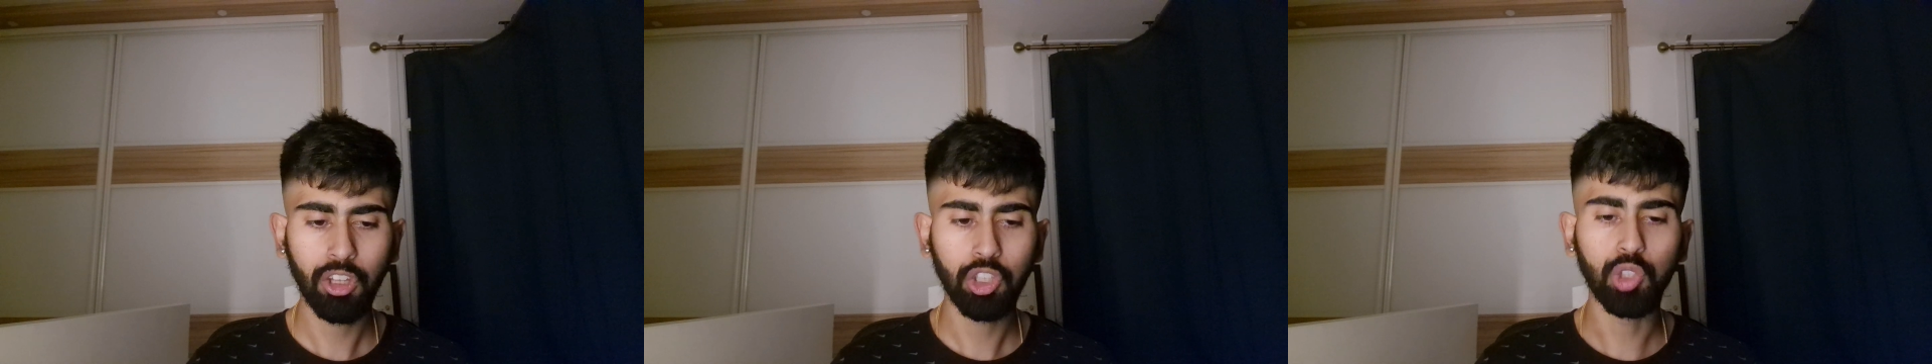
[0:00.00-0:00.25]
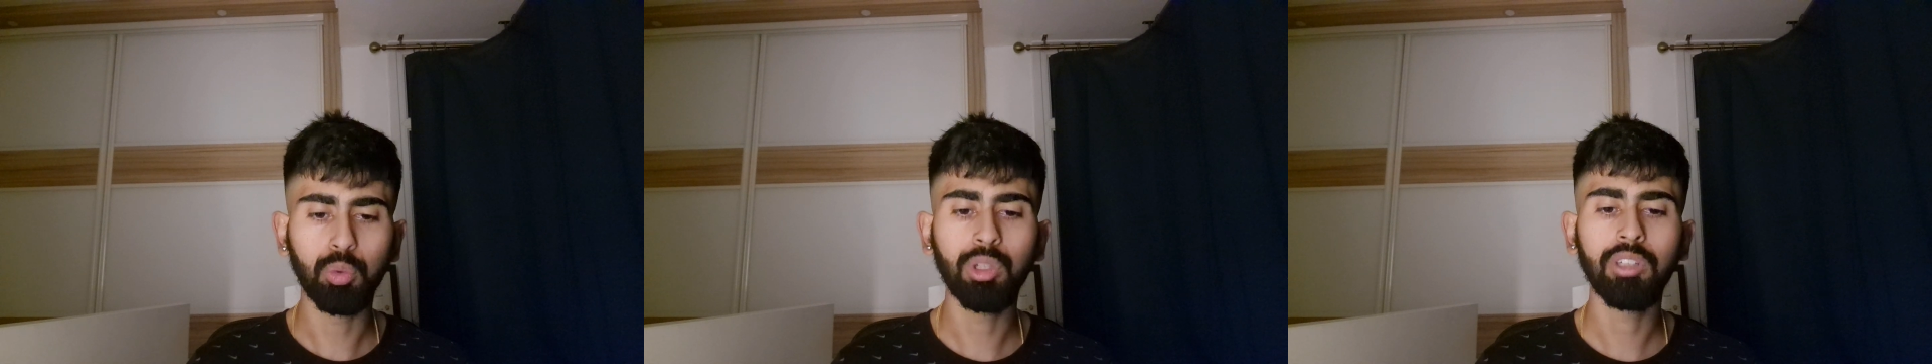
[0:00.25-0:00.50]

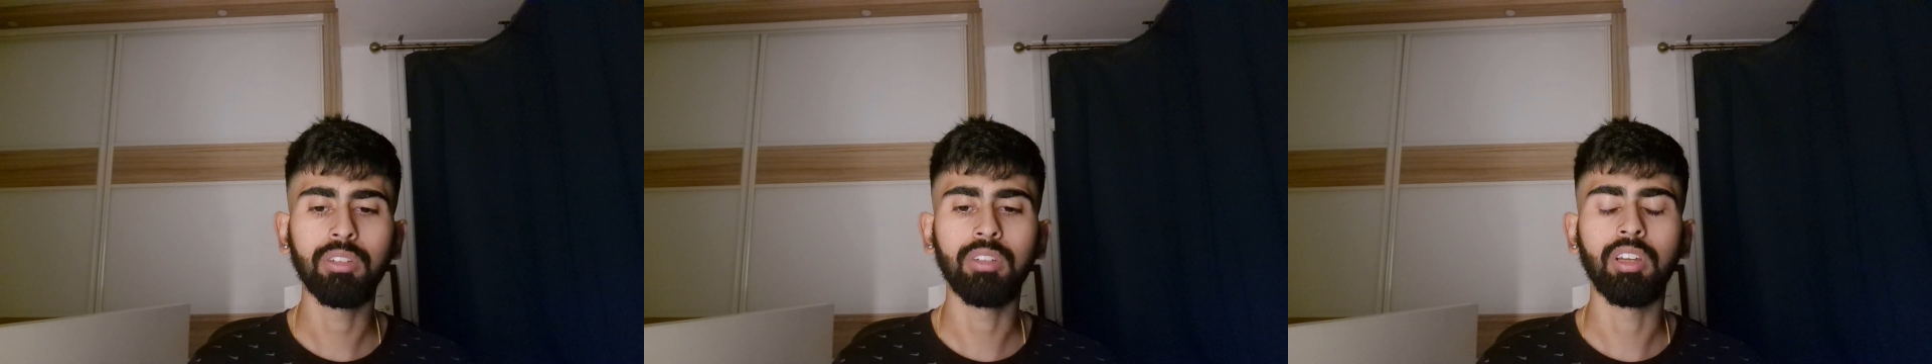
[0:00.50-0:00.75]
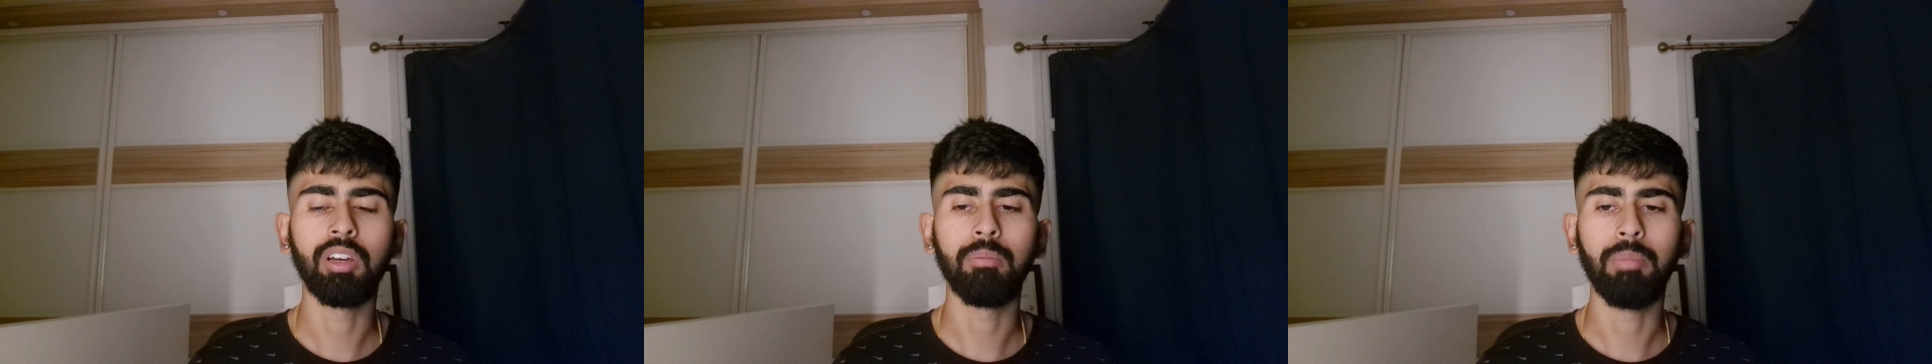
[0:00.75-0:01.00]
you
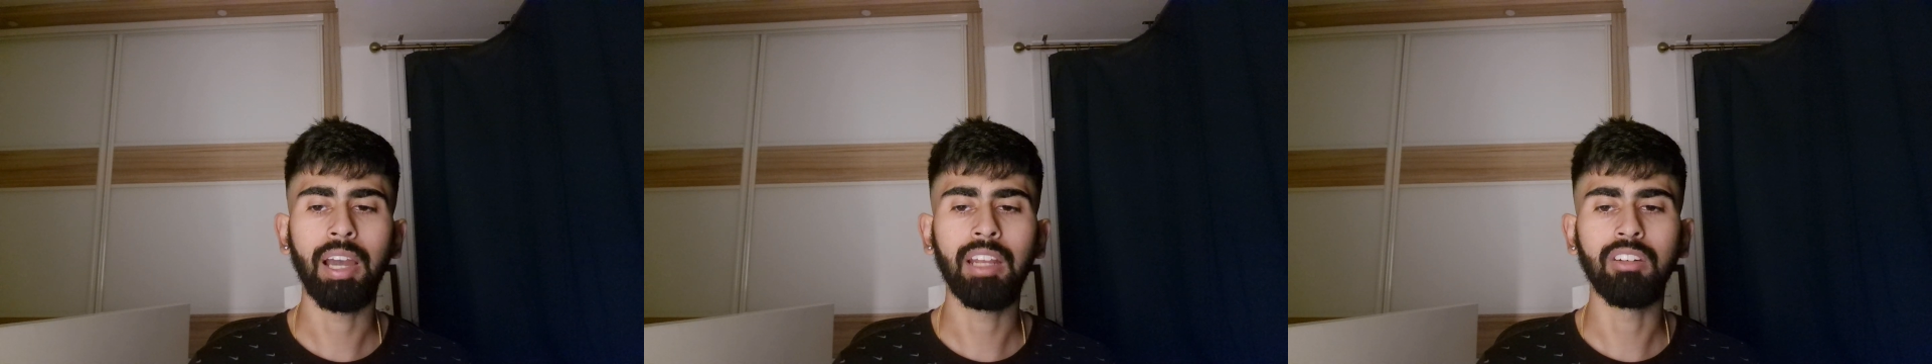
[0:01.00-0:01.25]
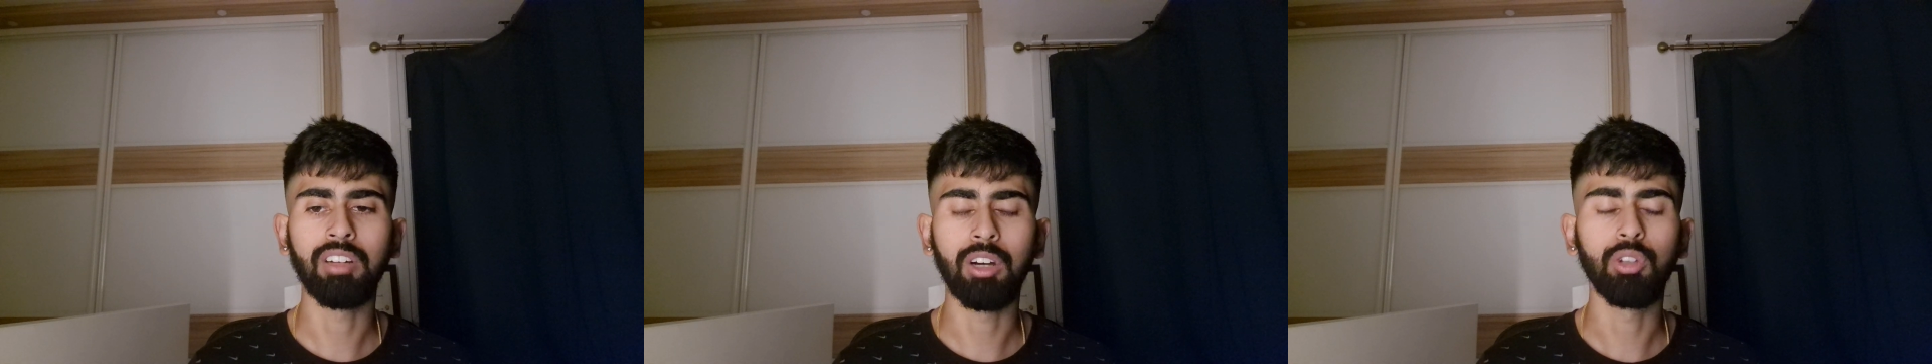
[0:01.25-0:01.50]
wouldn't
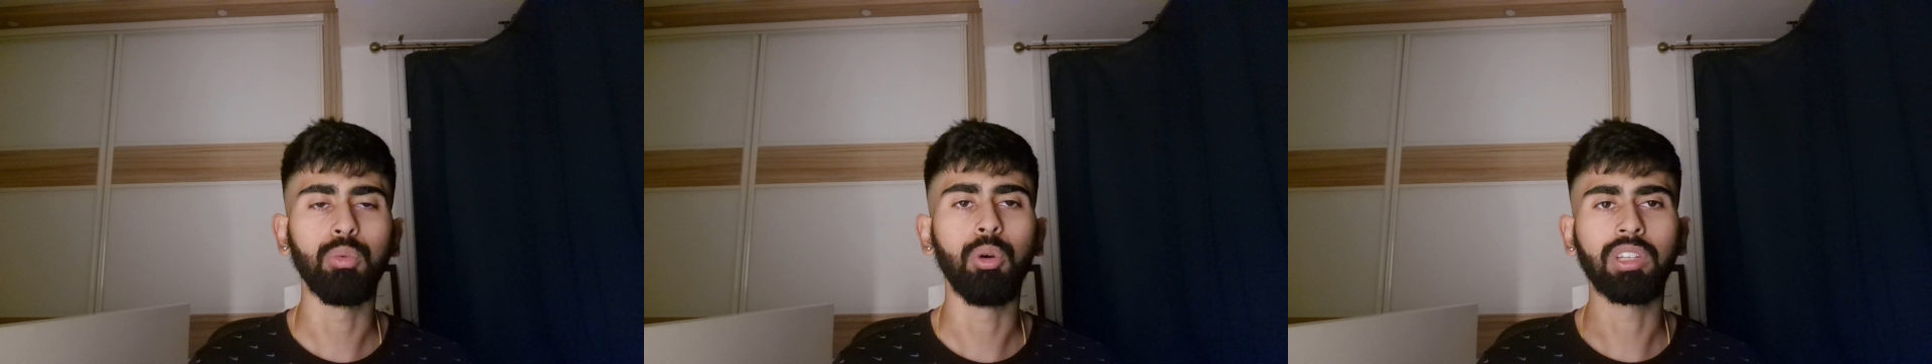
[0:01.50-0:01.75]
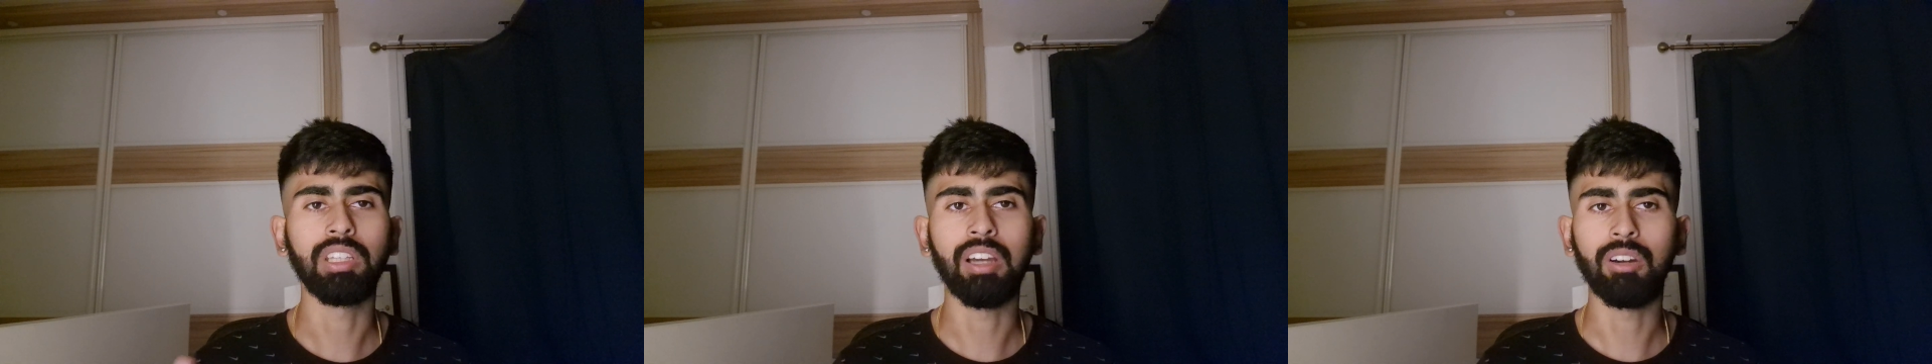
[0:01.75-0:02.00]
mind Rahul
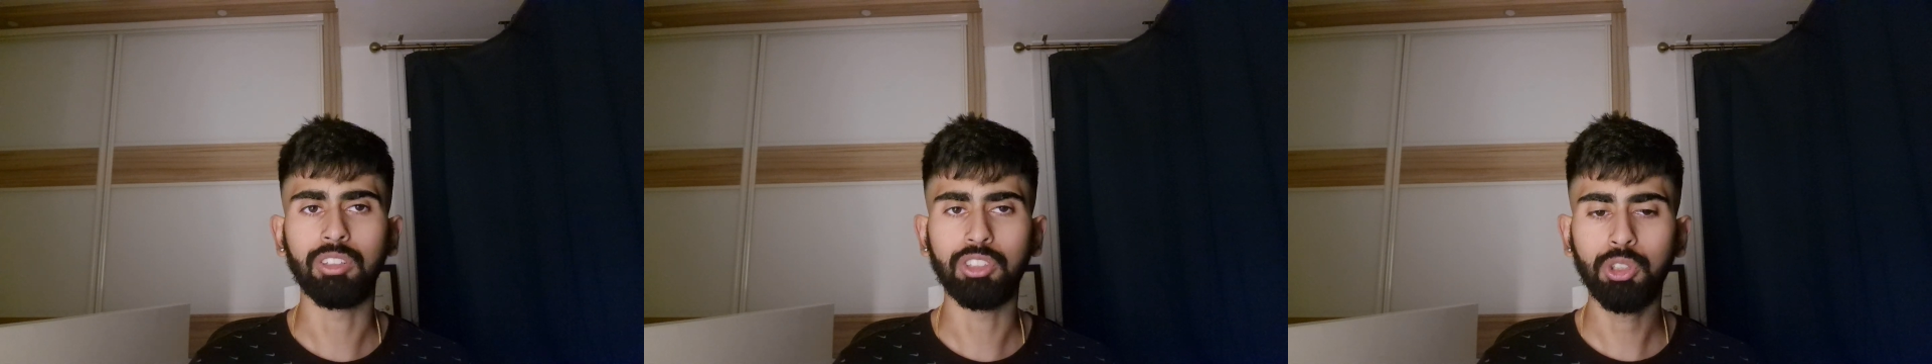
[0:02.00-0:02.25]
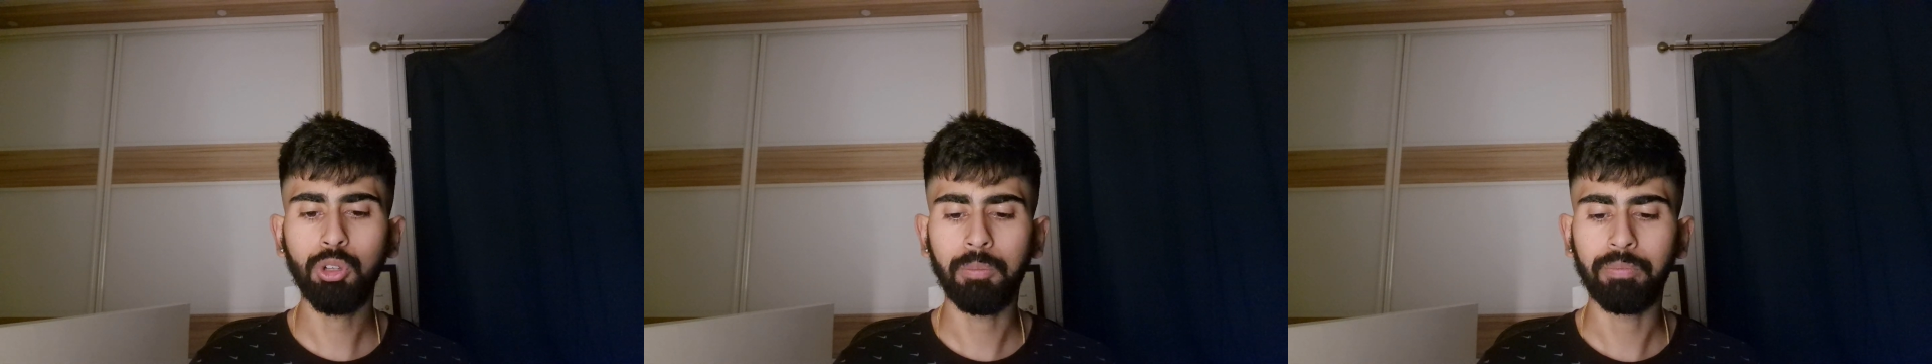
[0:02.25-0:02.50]
walking out
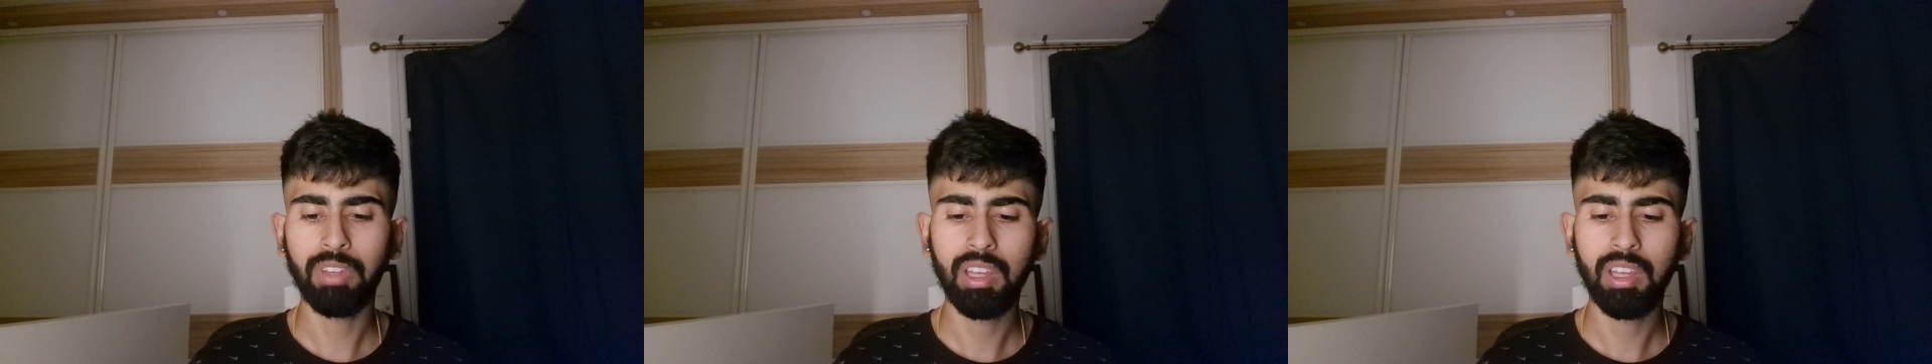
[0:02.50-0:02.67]
at all.